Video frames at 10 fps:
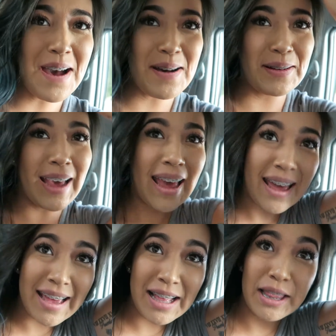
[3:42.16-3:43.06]

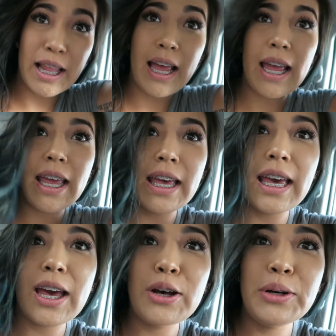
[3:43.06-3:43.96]
Okay,
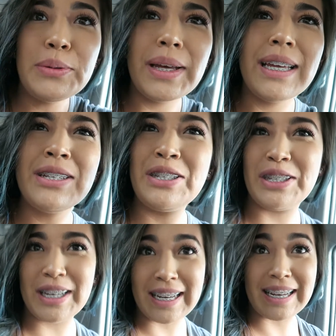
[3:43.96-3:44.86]
like, who is
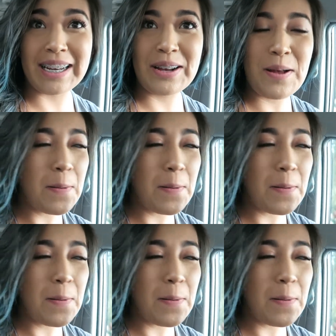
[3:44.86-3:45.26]
she?